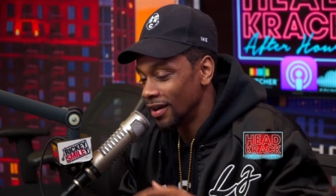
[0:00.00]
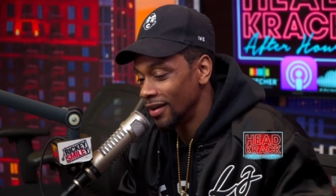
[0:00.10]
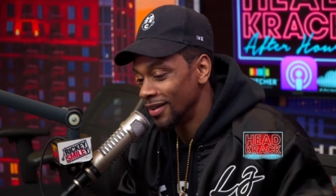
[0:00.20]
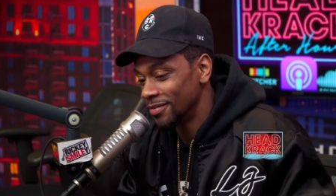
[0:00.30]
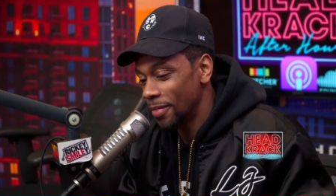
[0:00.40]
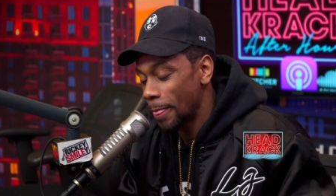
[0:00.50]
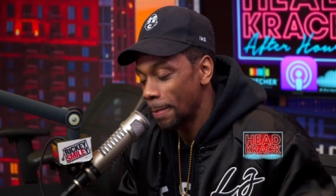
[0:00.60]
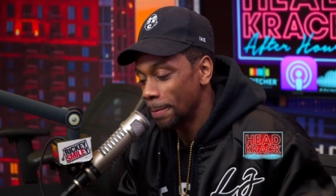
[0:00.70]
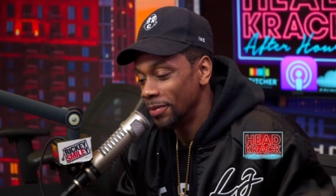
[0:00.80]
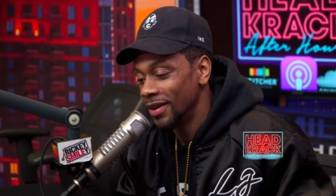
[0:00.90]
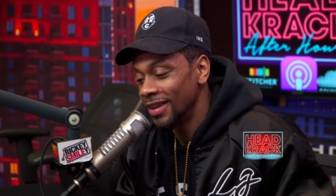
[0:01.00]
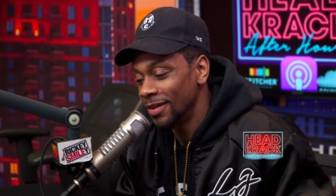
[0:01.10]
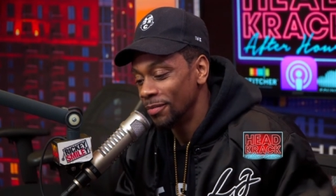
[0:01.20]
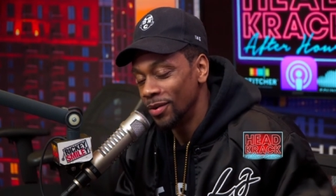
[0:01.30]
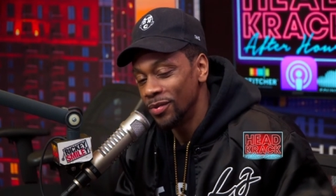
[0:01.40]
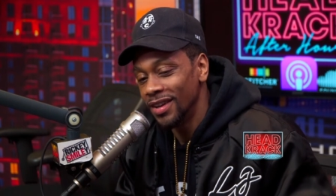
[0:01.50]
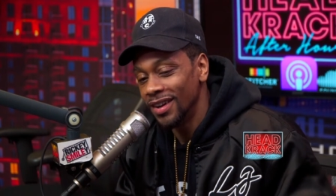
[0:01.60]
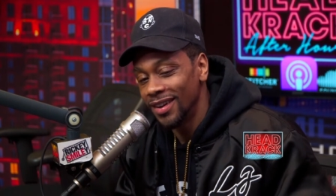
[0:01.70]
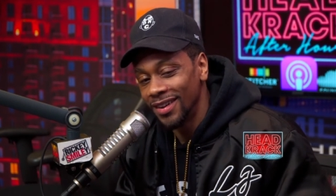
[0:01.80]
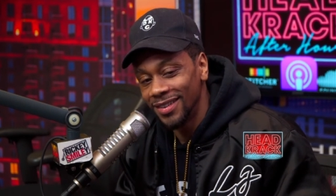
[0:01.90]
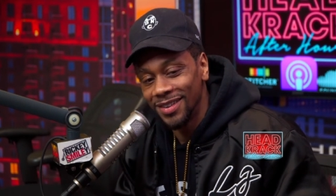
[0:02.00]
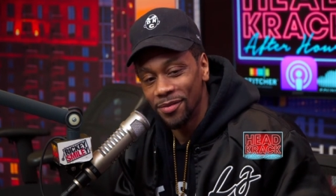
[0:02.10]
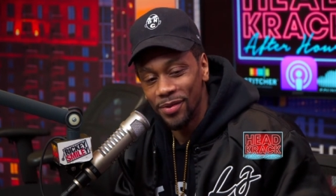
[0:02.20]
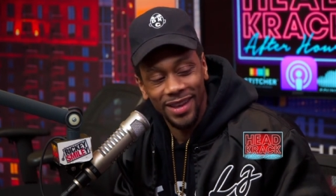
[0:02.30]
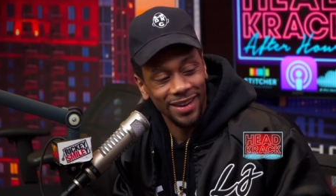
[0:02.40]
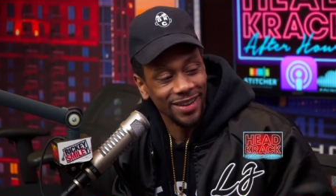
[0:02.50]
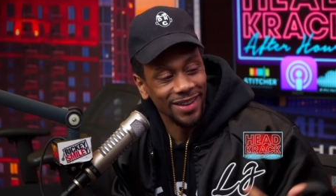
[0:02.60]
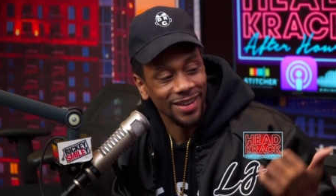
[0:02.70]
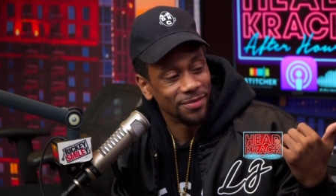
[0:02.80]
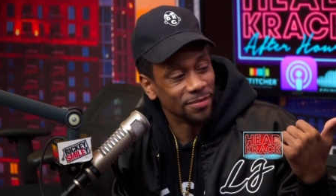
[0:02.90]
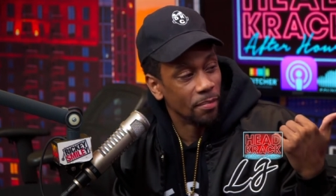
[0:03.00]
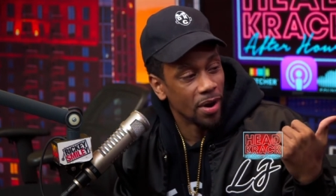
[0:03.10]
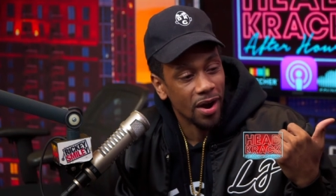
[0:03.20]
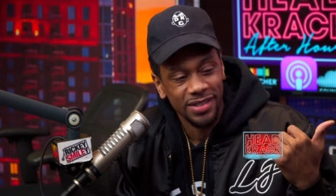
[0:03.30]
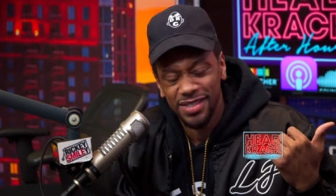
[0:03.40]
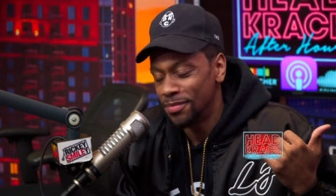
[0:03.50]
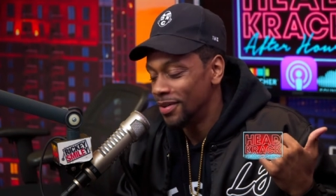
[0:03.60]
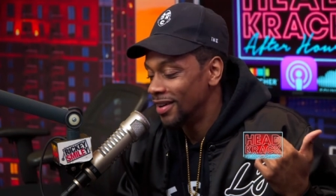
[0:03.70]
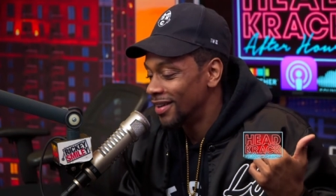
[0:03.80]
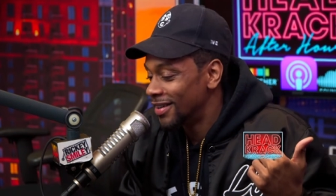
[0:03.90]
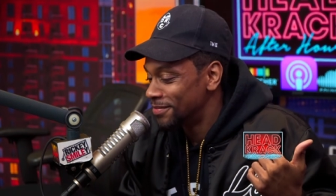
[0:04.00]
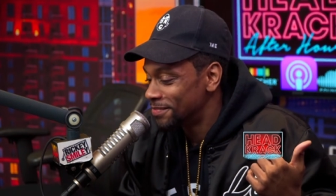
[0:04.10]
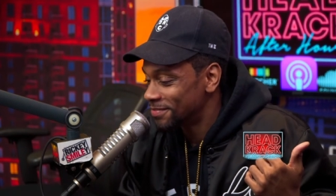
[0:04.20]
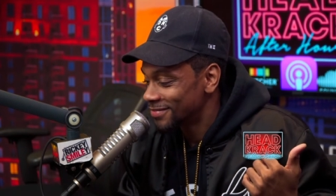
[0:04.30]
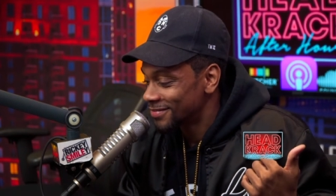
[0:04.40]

uh, my bleep game strong. But but we uh we had uh bought some um